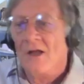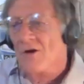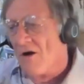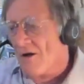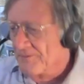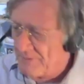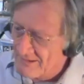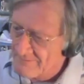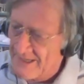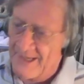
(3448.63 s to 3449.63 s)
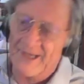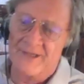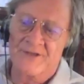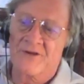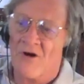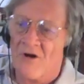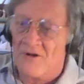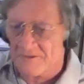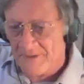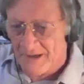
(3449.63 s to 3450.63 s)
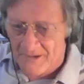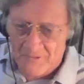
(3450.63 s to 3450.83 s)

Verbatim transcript: Called paramedics, called Mary